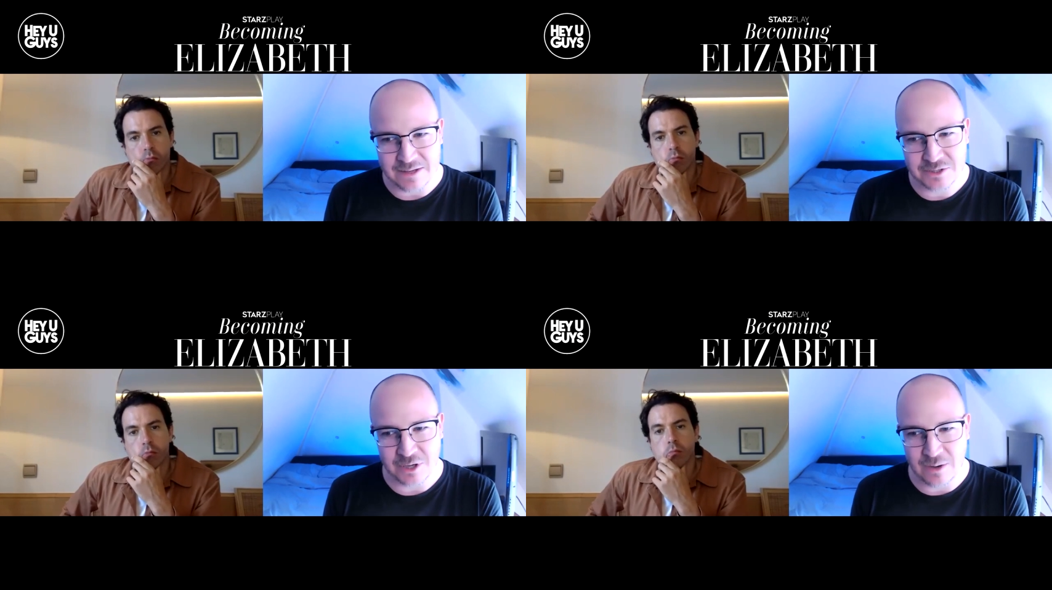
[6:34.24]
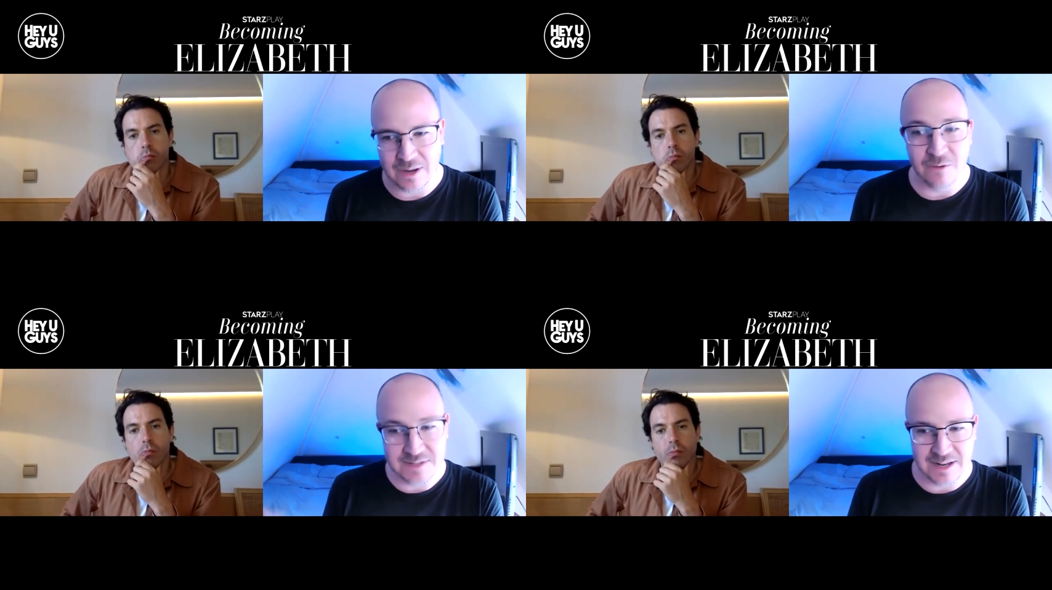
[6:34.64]
Speaker 1: this show,
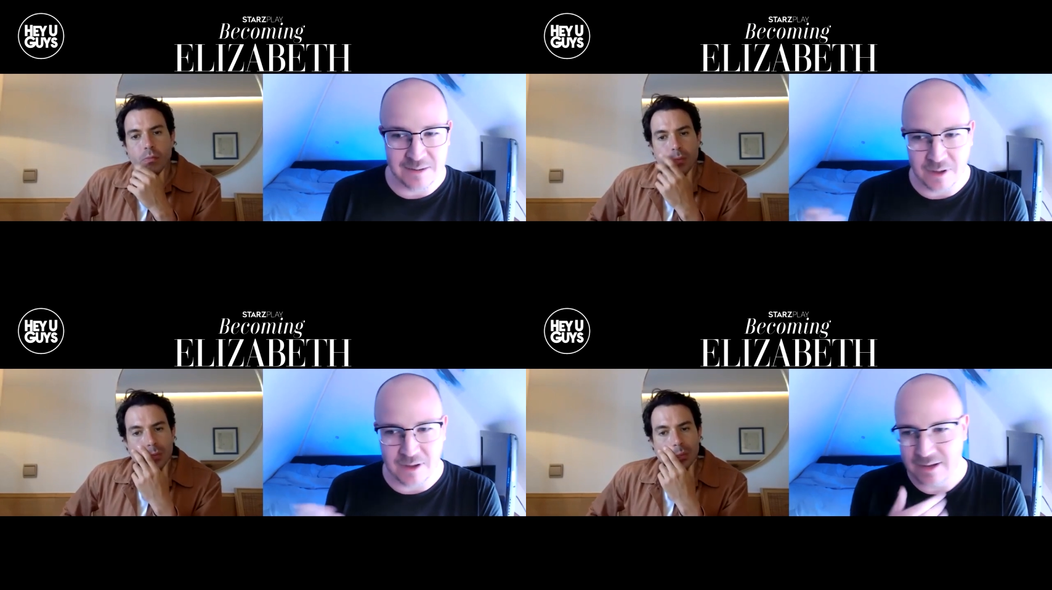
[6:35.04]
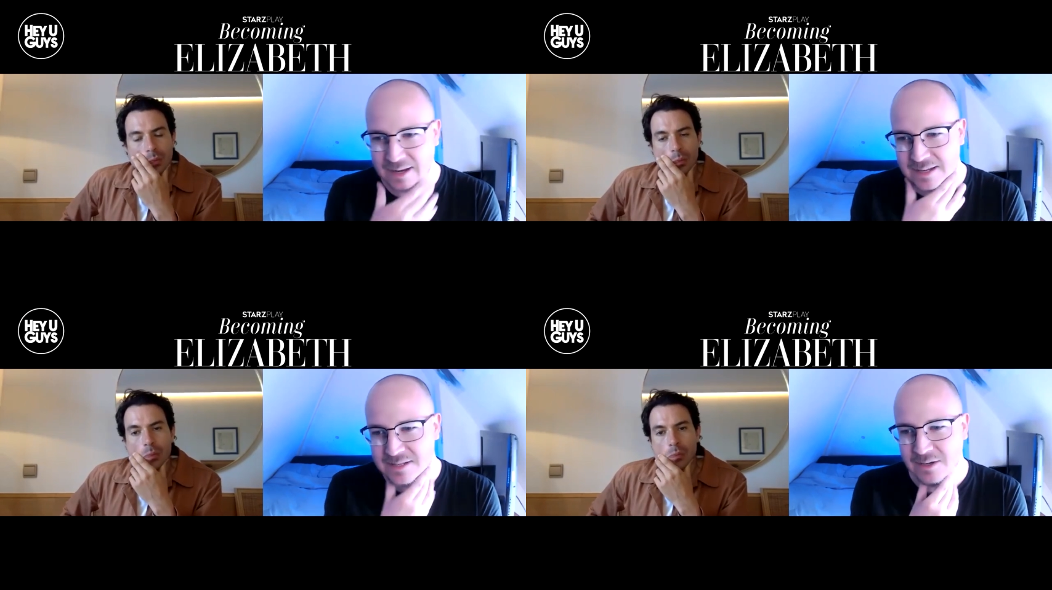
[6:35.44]
obviously led by
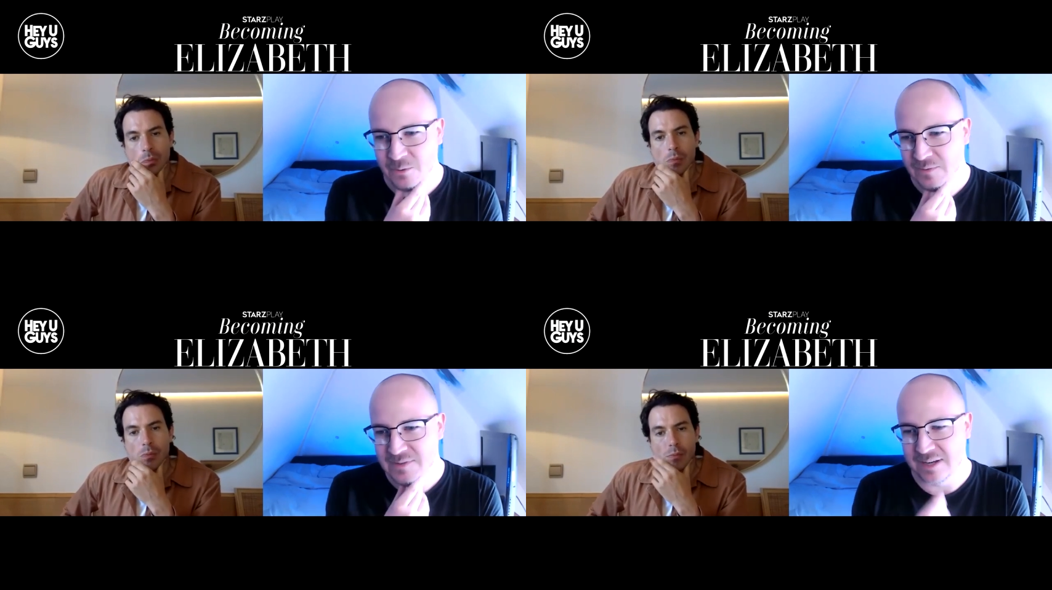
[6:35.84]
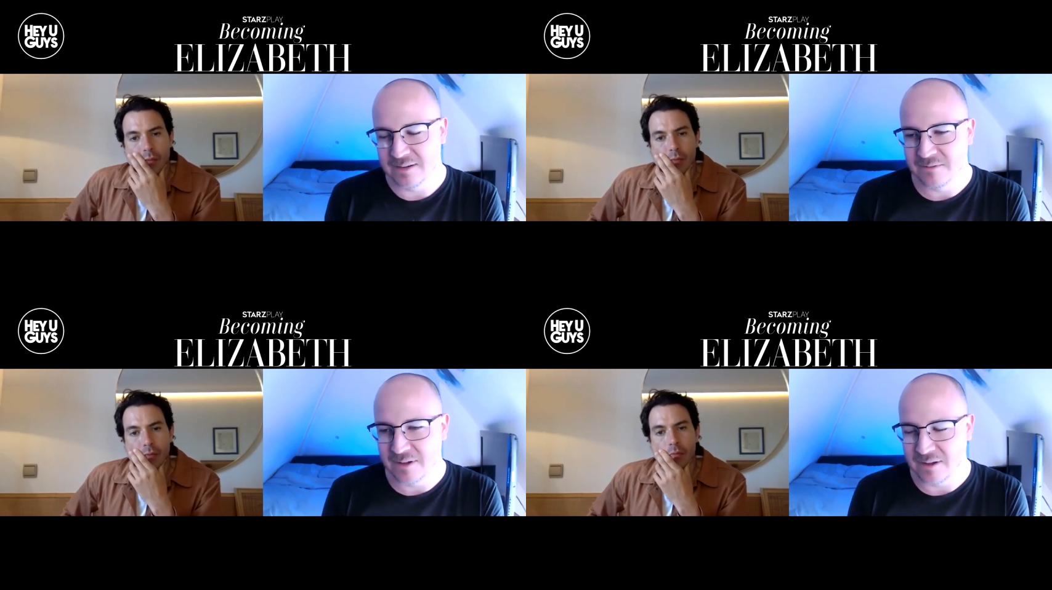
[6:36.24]
Alicia, who we've
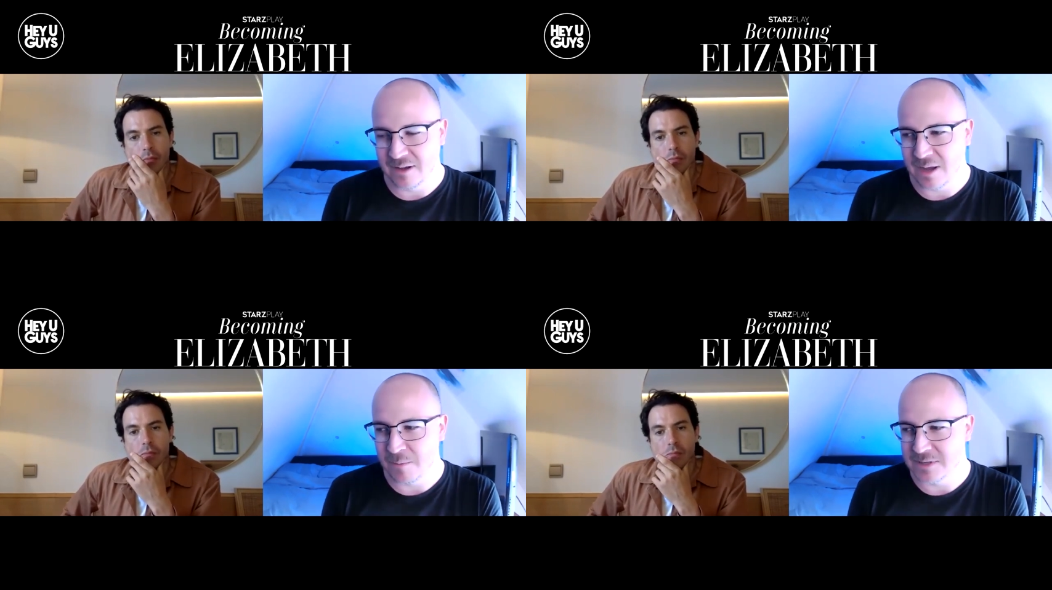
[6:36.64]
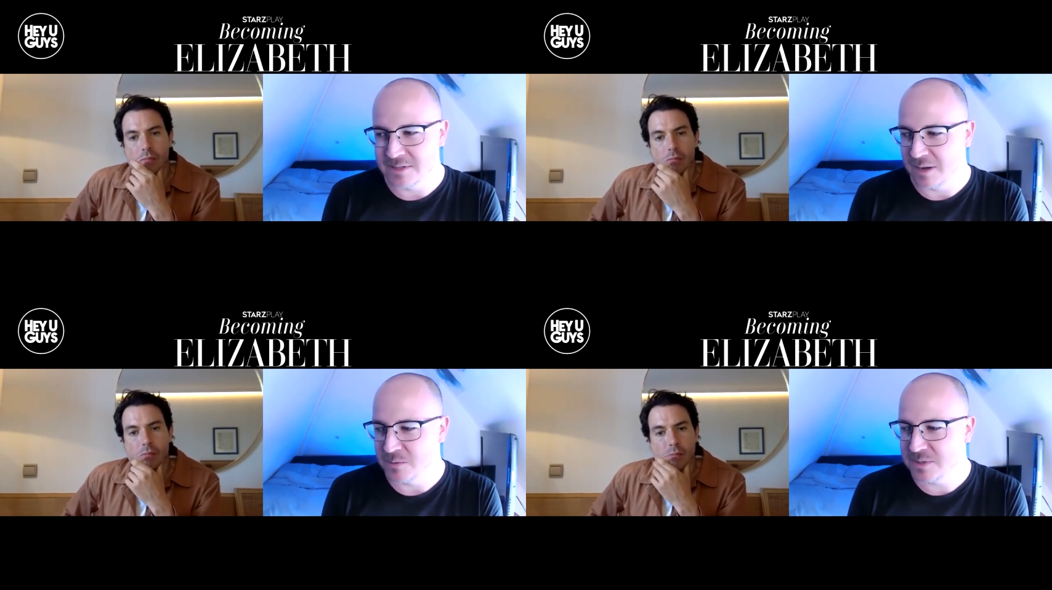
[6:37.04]
seen a, a couple of
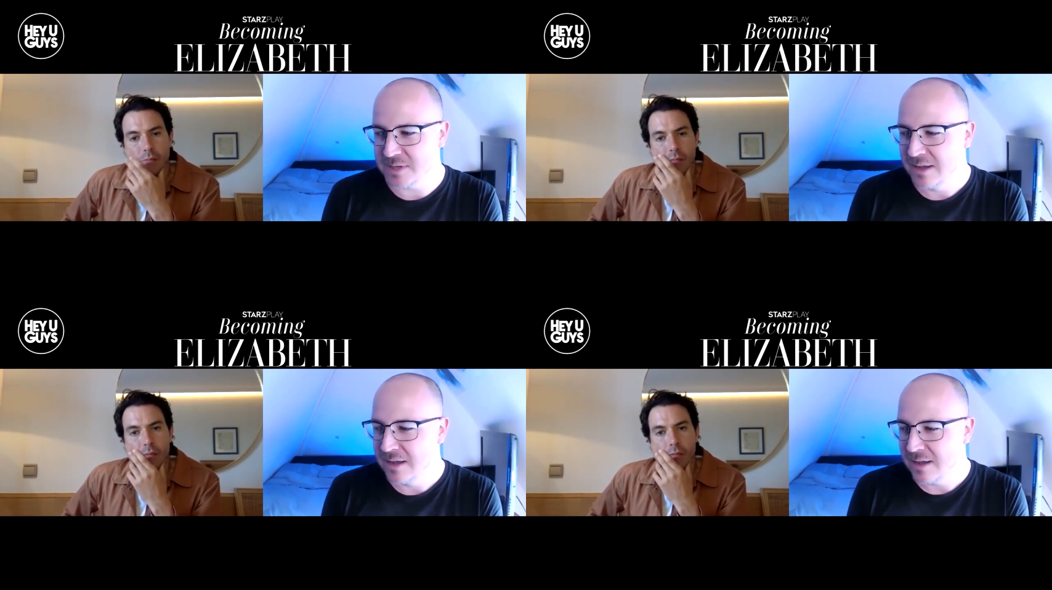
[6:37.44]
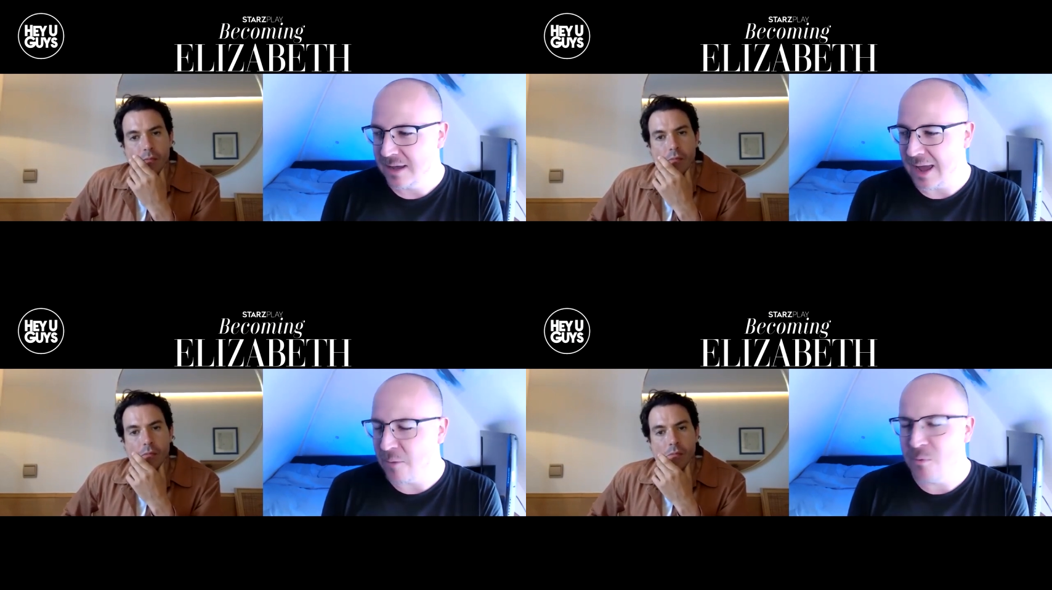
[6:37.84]
times. Was it,
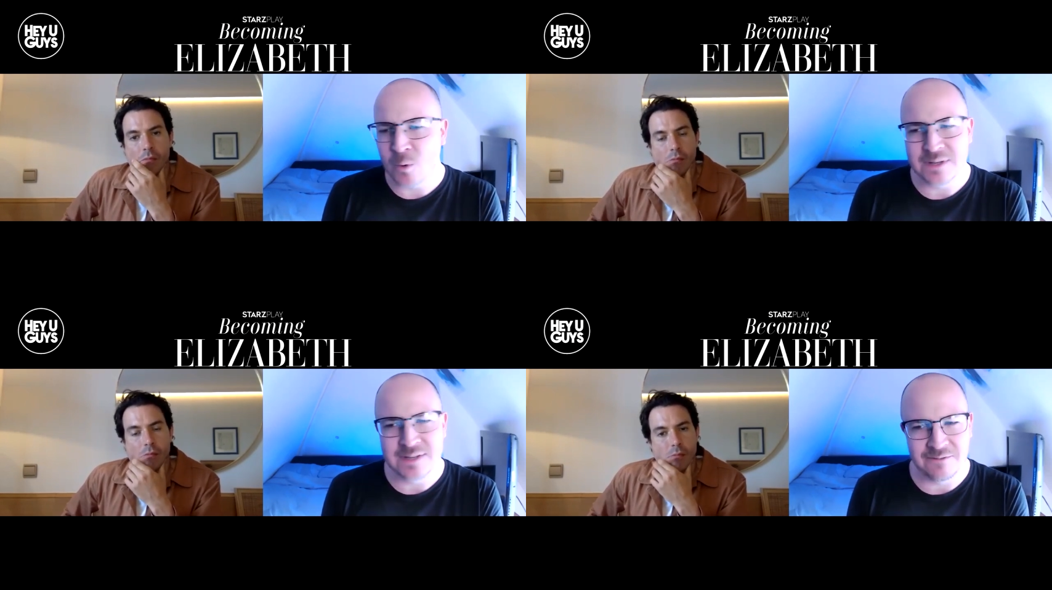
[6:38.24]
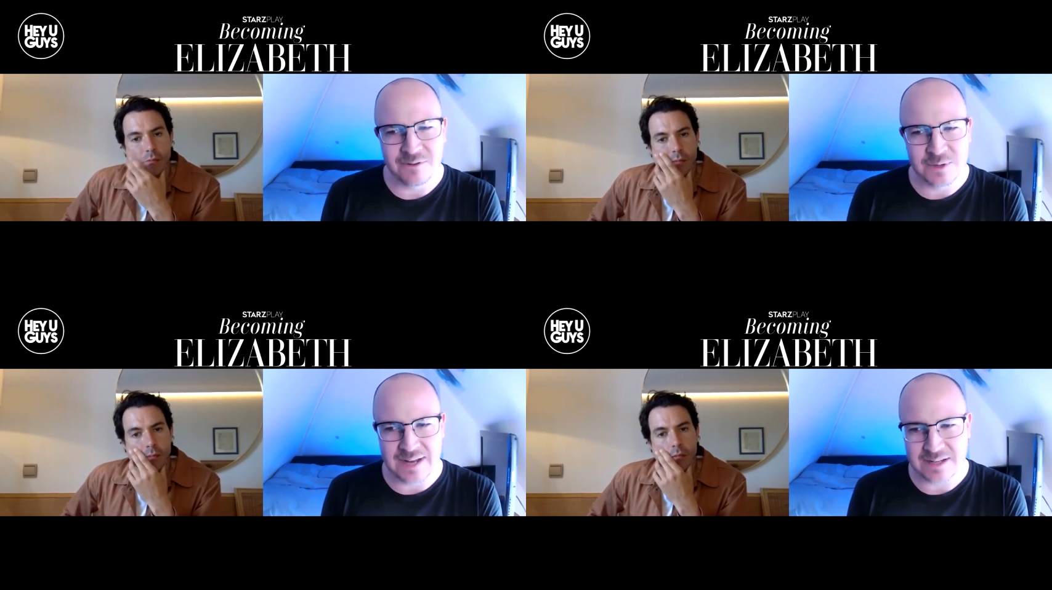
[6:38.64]
how rewarding is it for
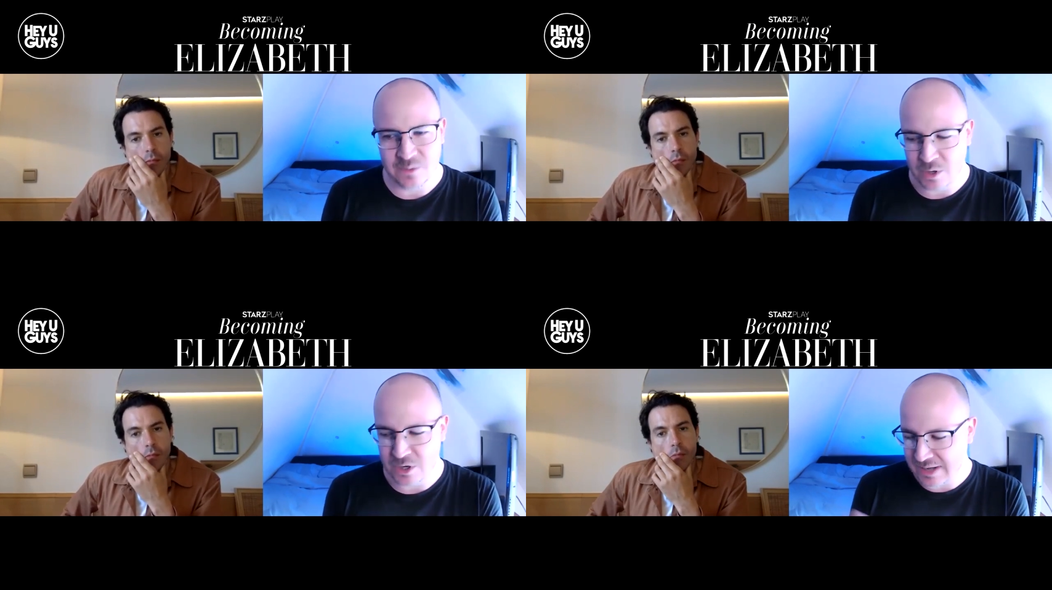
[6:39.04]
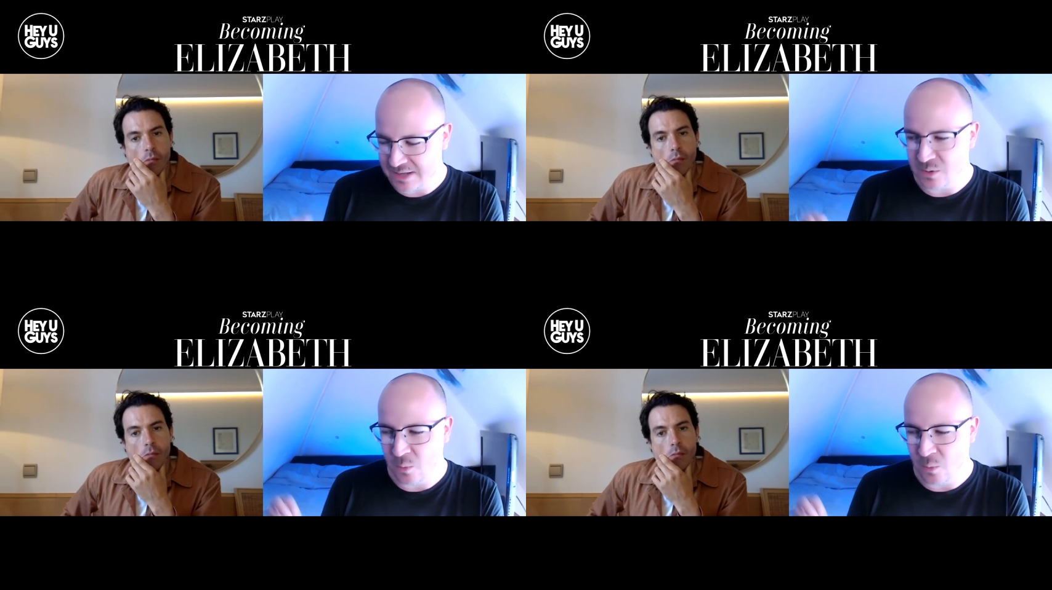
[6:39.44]
you as an actor when you get to